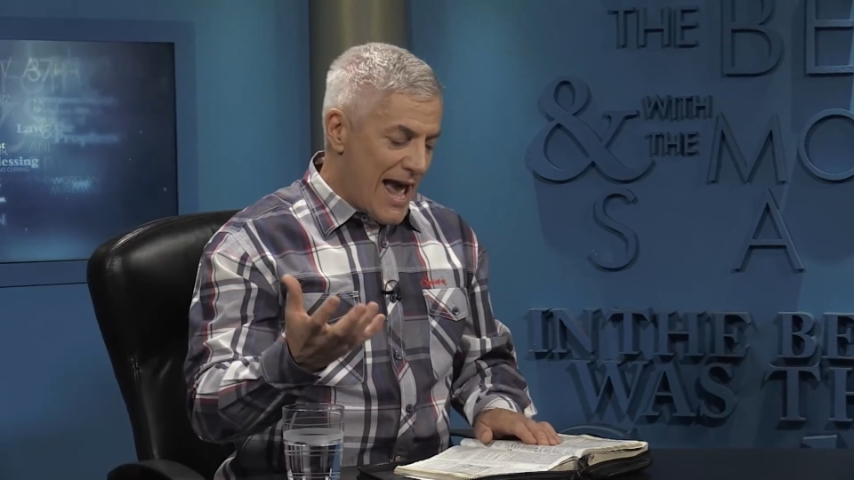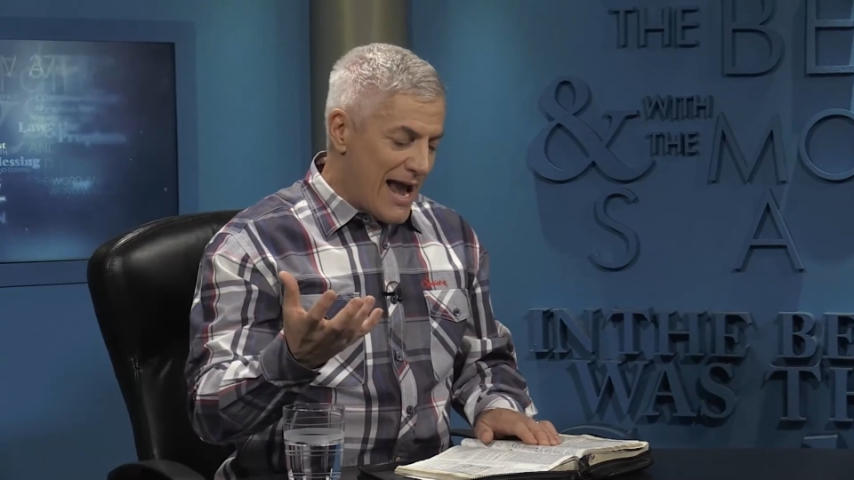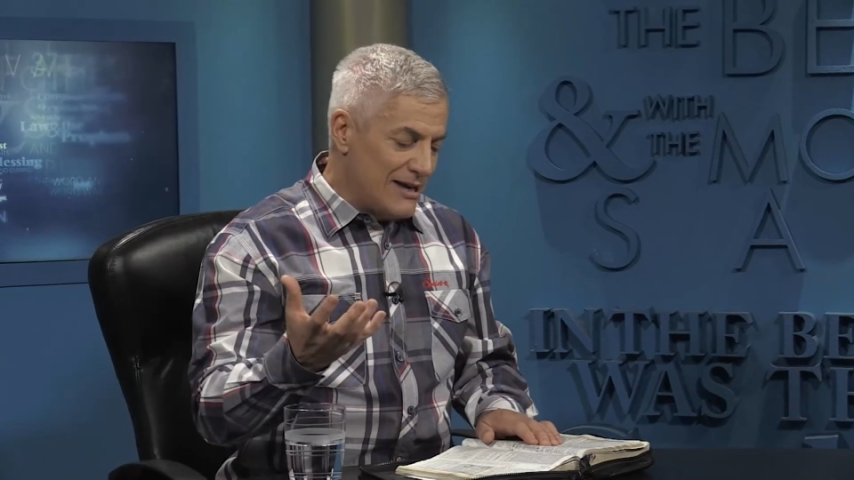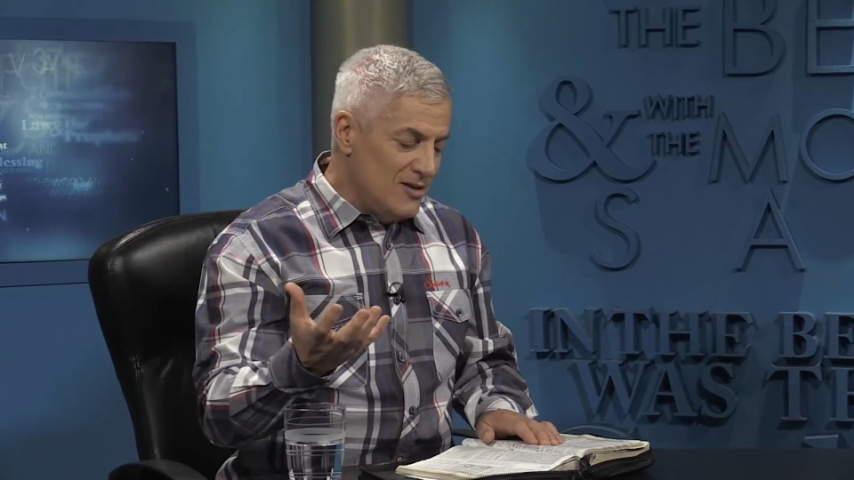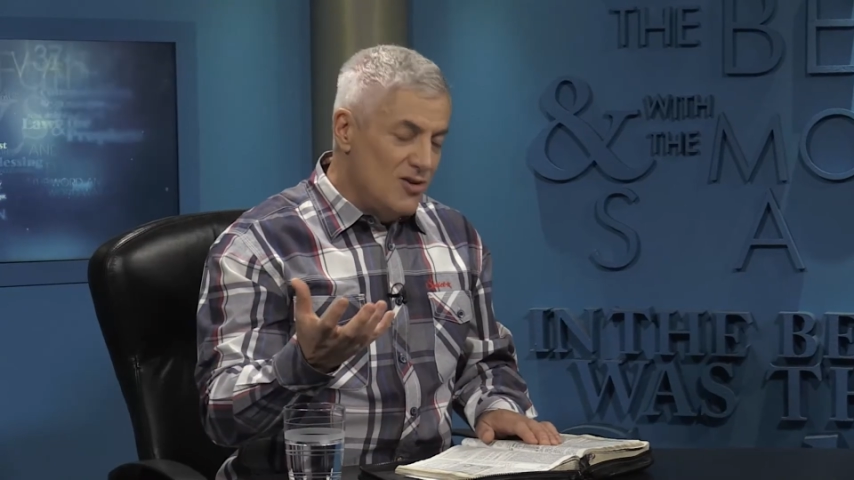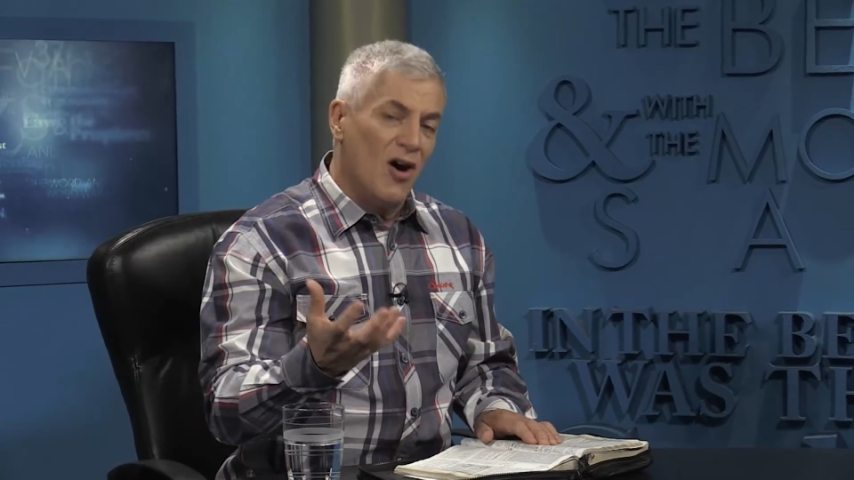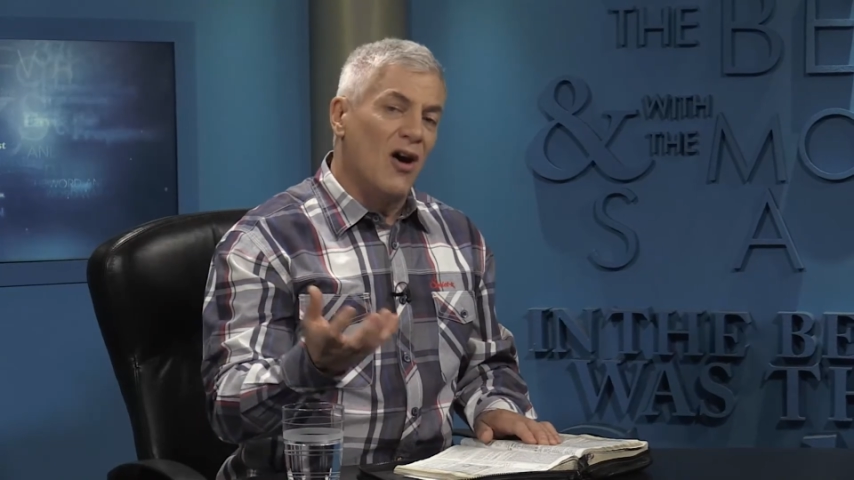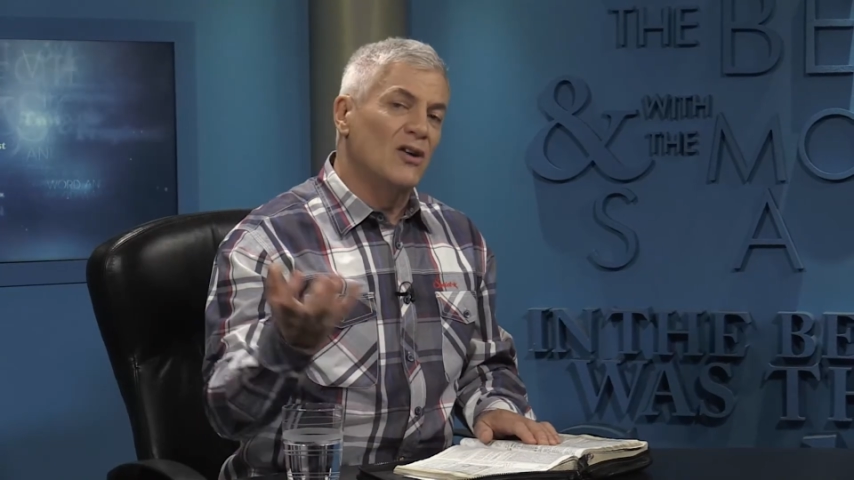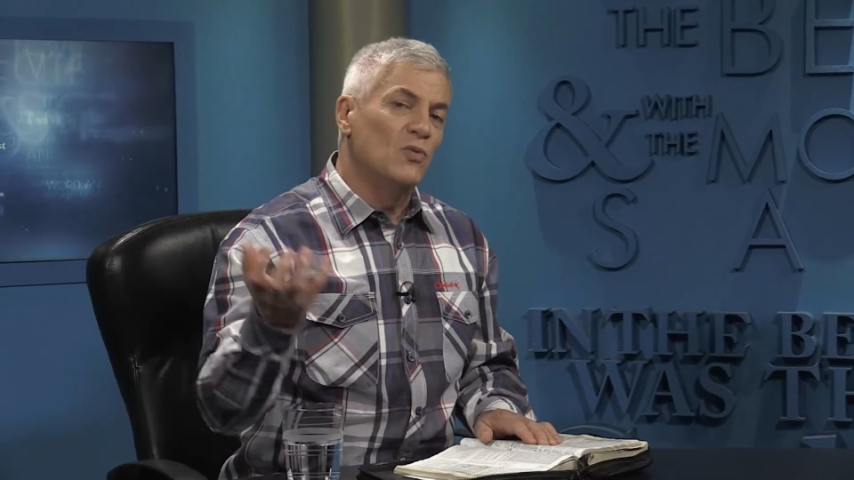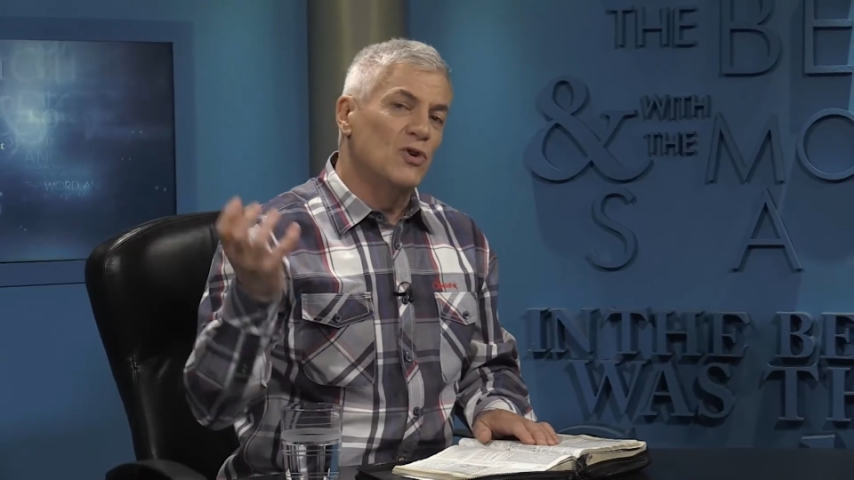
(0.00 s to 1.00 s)
And
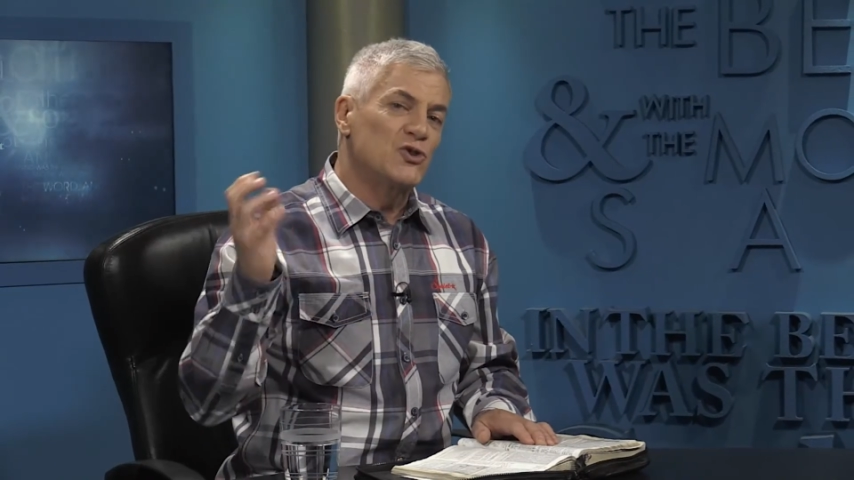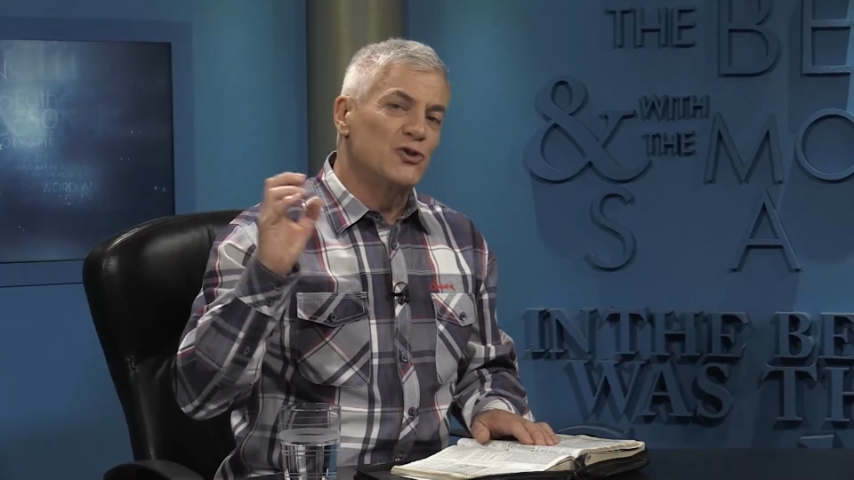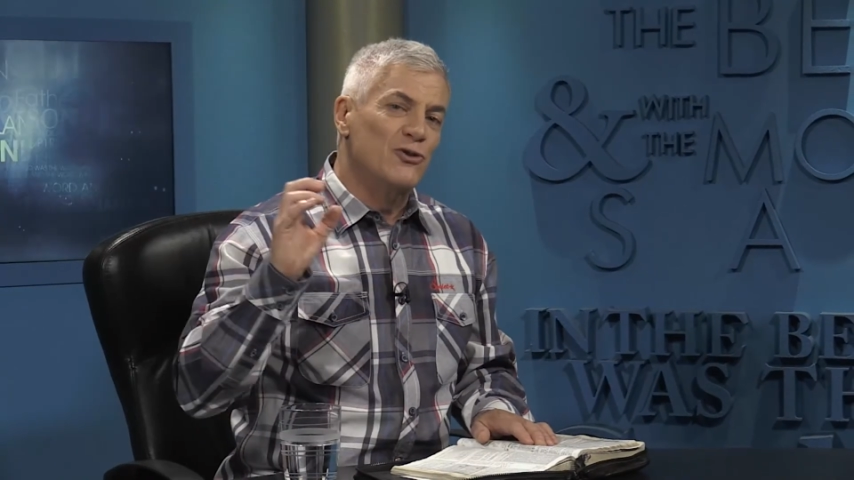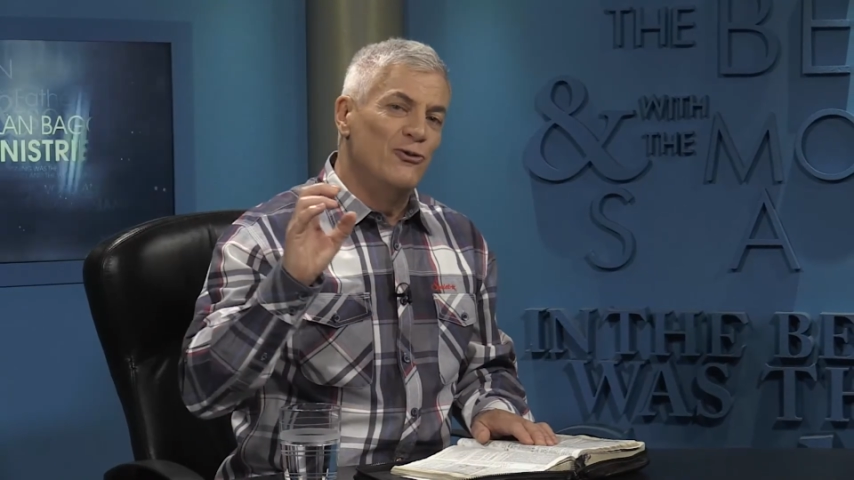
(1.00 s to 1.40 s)
God wants to